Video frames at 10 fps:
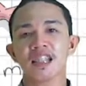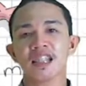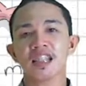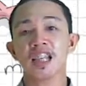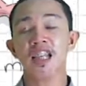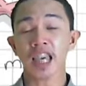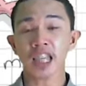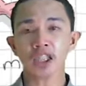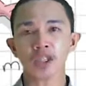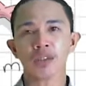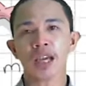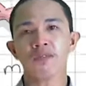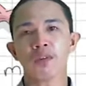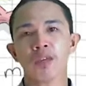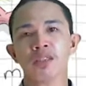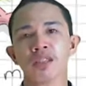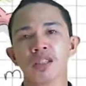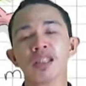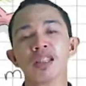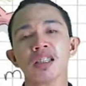Again, should you have
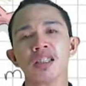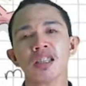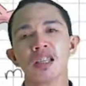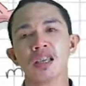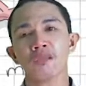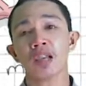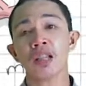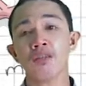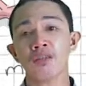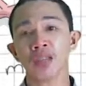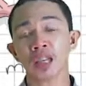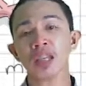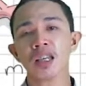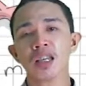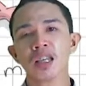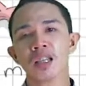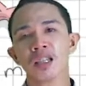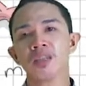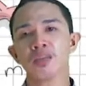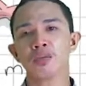questions, feel free
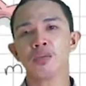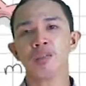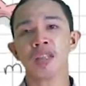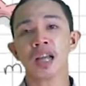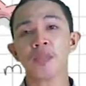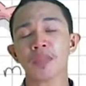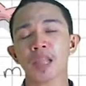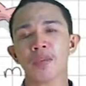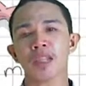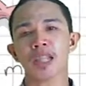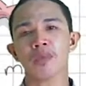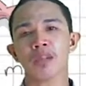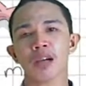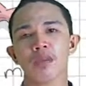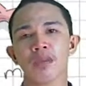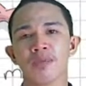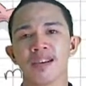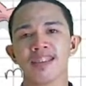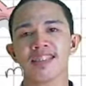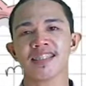to drop them in our comment box.